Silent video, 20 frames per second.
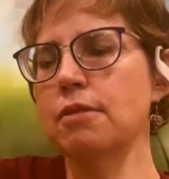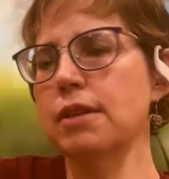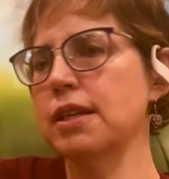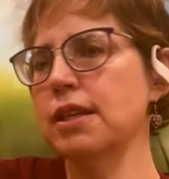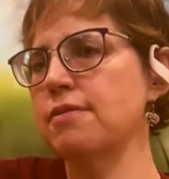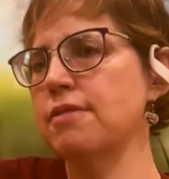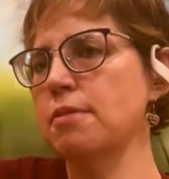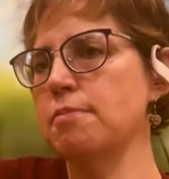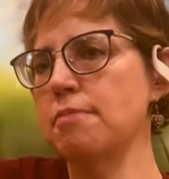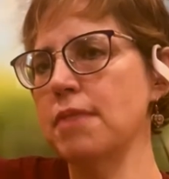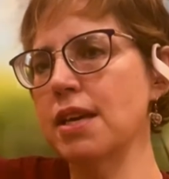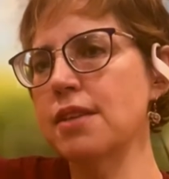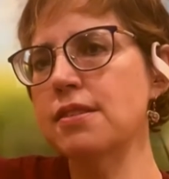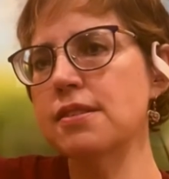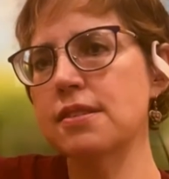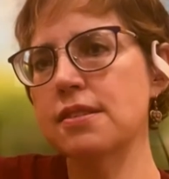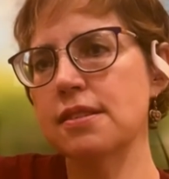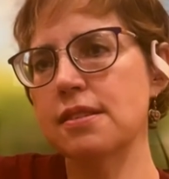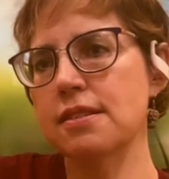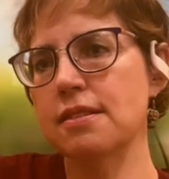of the
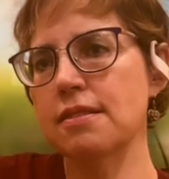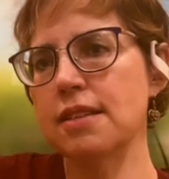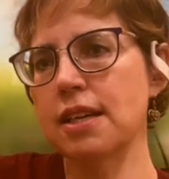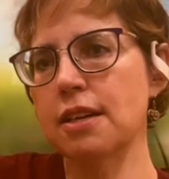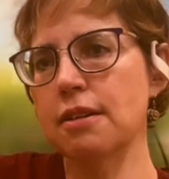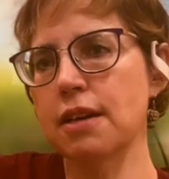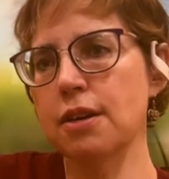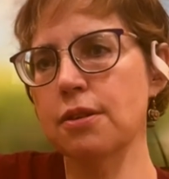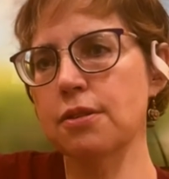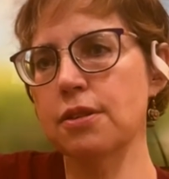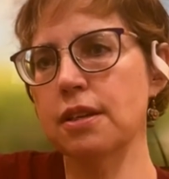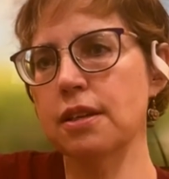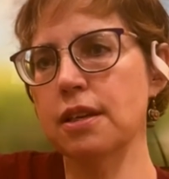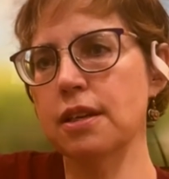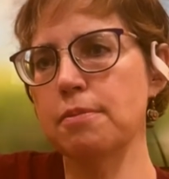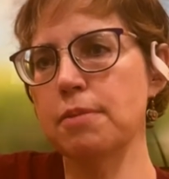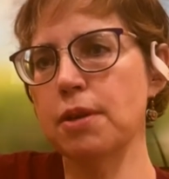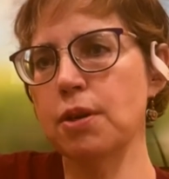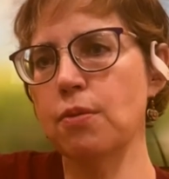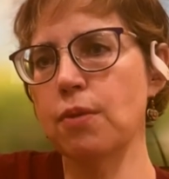myths that are out there
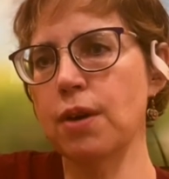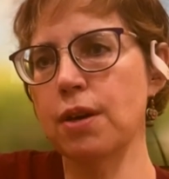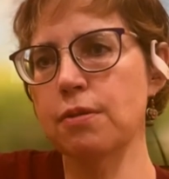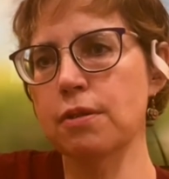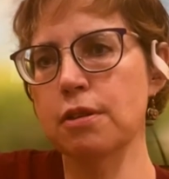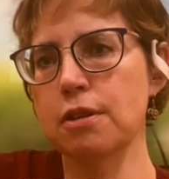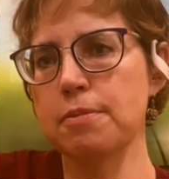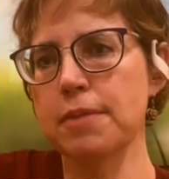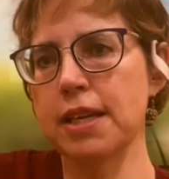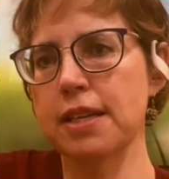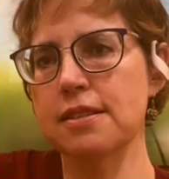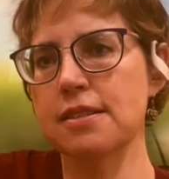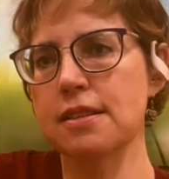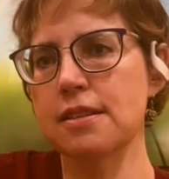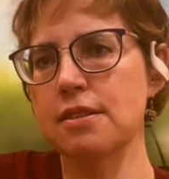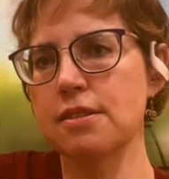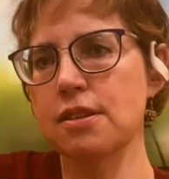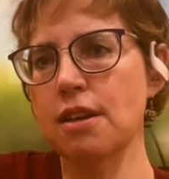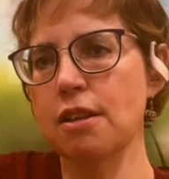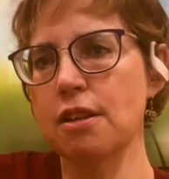about what rural medicine
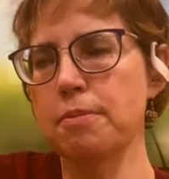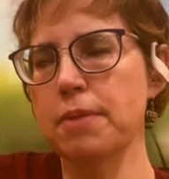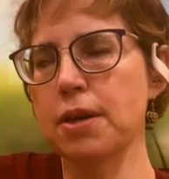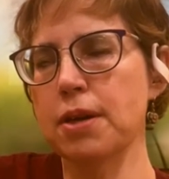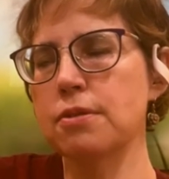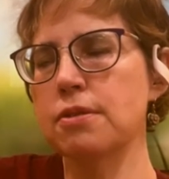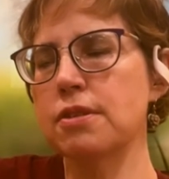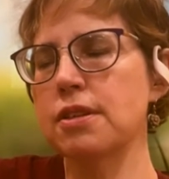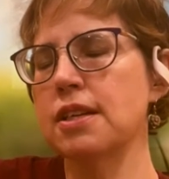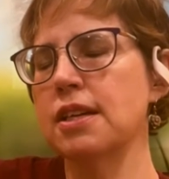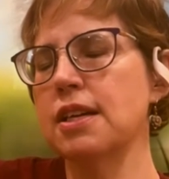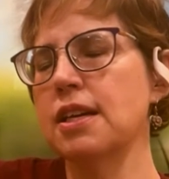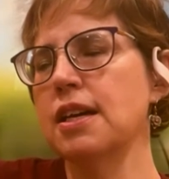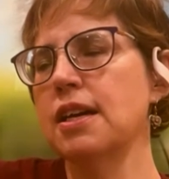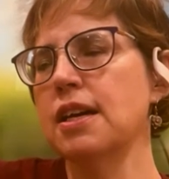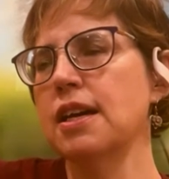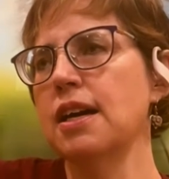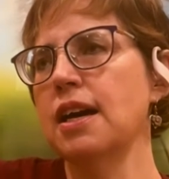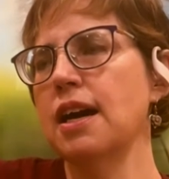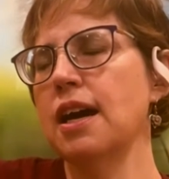is all
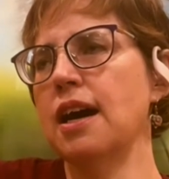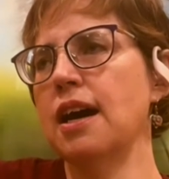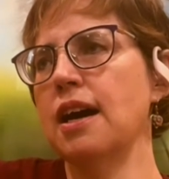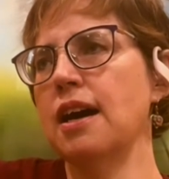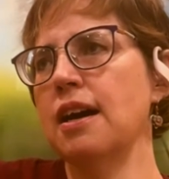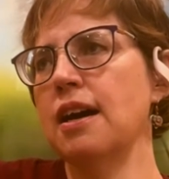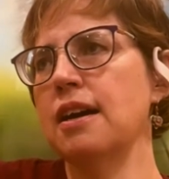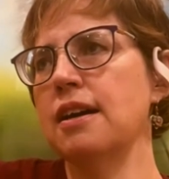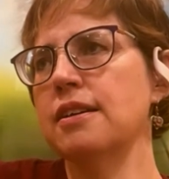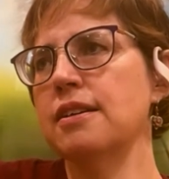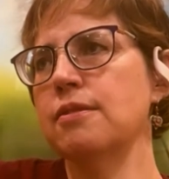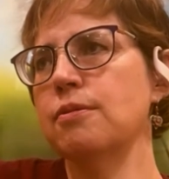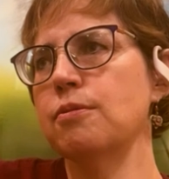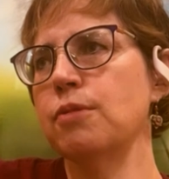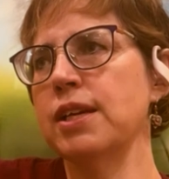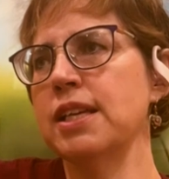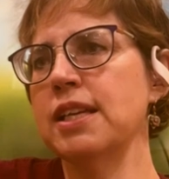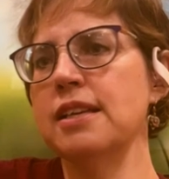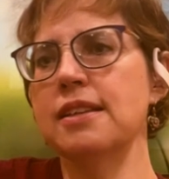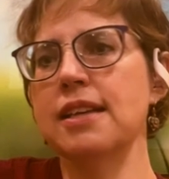about, we
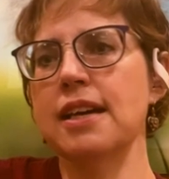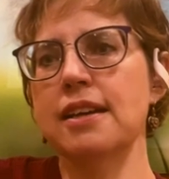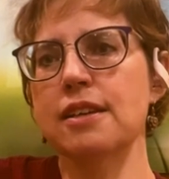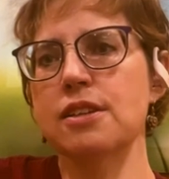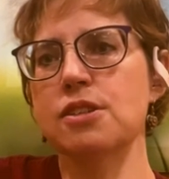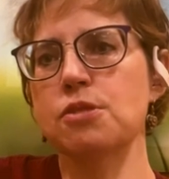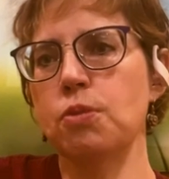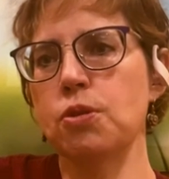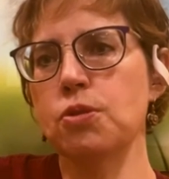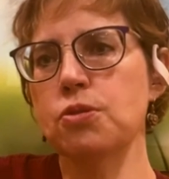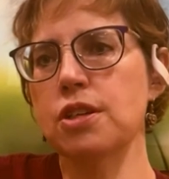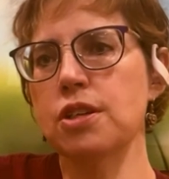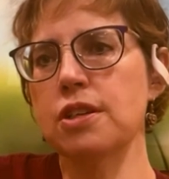need that exposure.